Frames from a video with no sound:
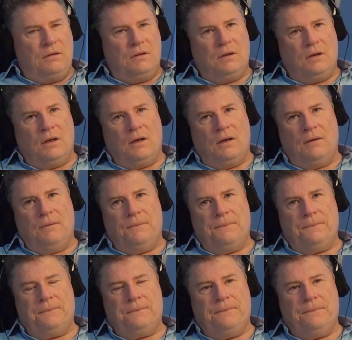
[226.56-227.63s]

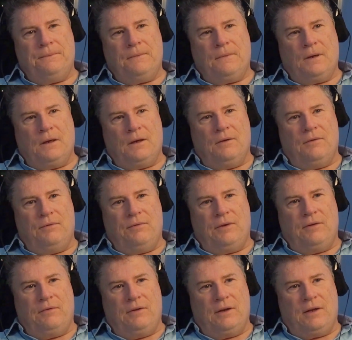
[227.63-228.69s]
And I
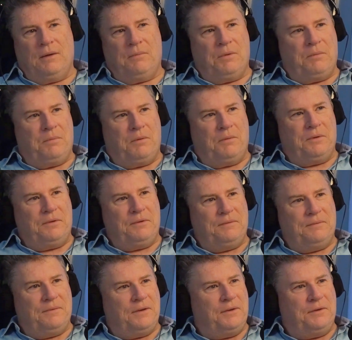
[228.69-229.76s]
faithfully kept my promise.
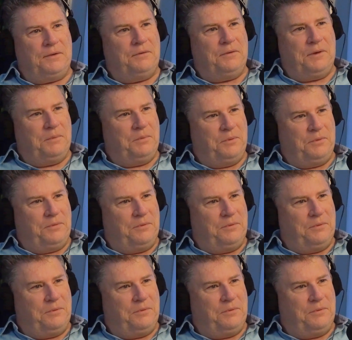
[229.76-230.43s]
I didn't read a book.